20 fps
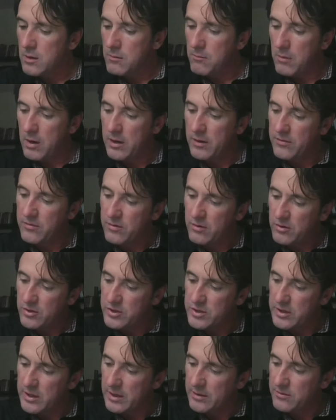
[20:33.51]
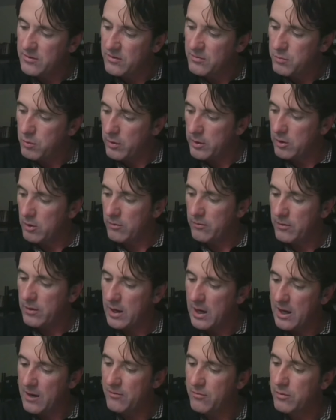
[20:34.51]
My assertion at this point, over
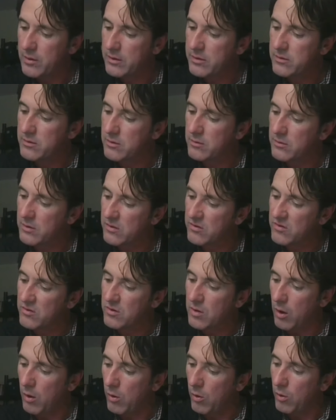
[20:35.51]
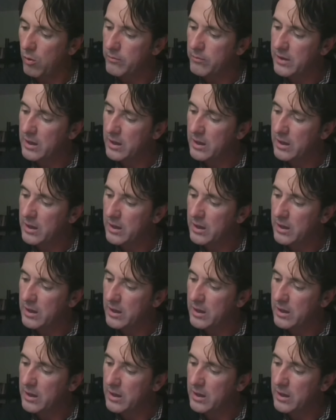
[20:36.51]
halfway through this tome,